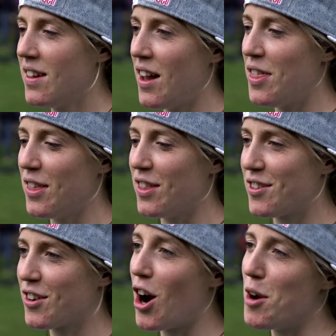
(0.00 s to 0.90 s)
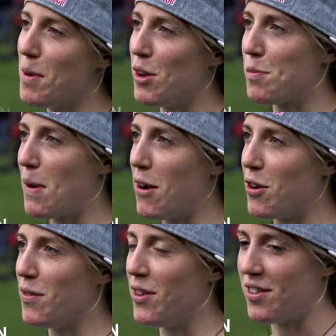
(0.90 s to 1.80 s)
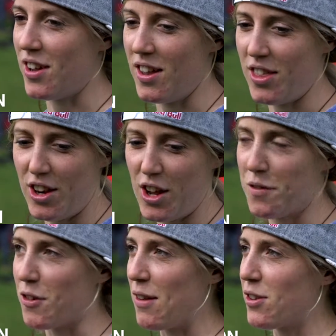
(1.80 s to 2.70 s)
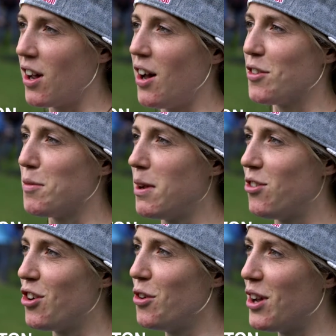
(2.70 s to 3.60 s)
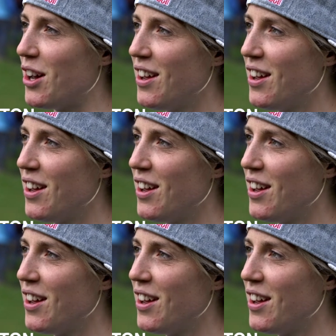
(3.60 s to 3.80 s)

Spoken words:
I think the scar I'm most proud of is the nerve graft scars on my shoulder.